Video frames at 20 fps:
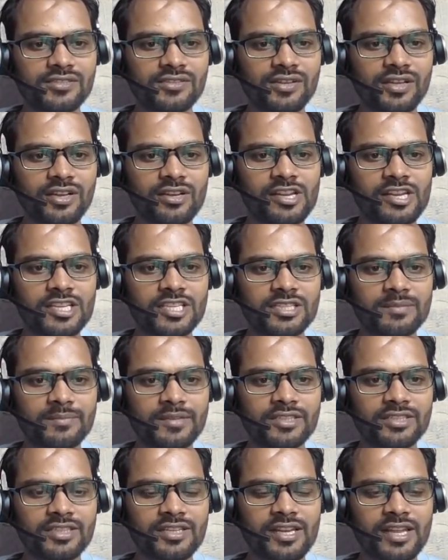So regular
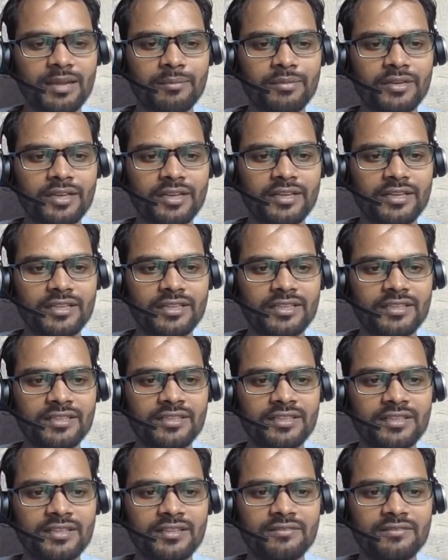expression library,